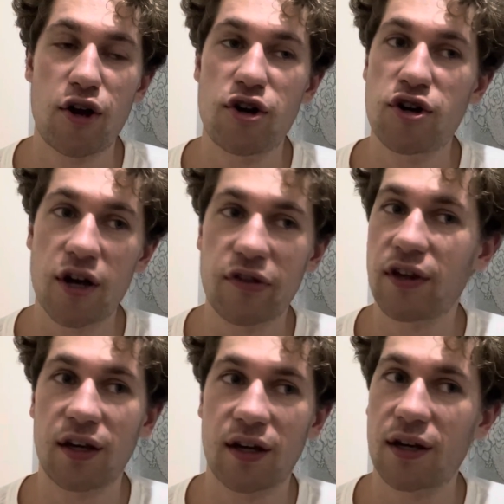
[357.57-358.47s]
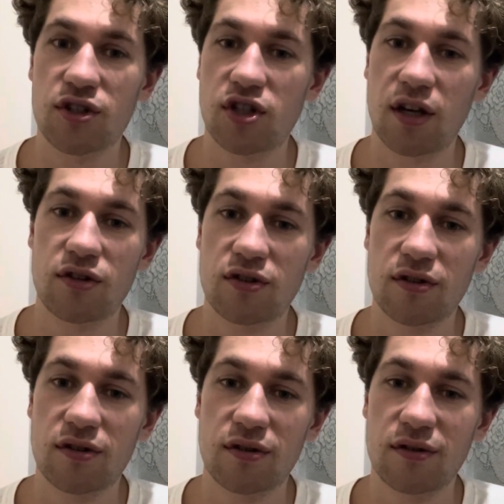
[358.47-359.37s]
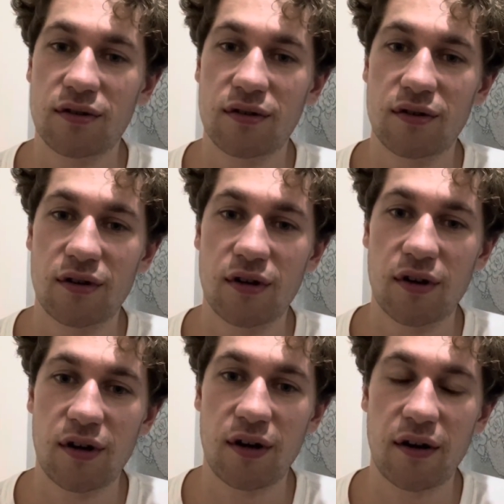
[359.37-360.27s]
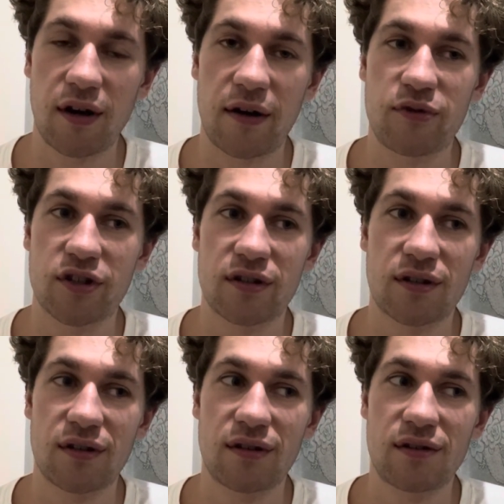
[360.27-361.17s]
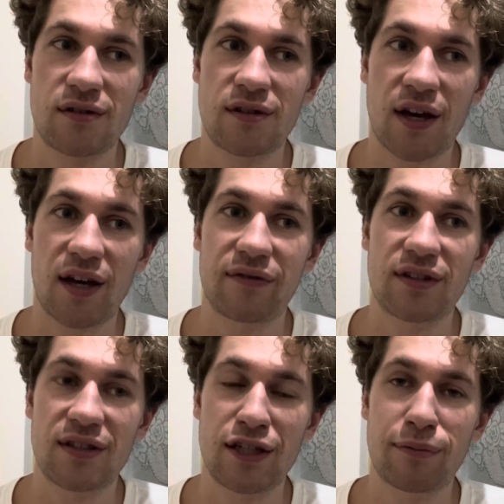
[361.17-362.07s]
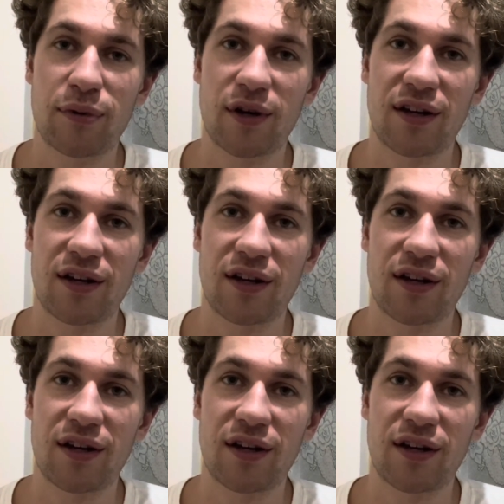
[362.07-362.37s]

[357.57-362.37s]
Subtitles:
nothing has changed. I've just dived deeper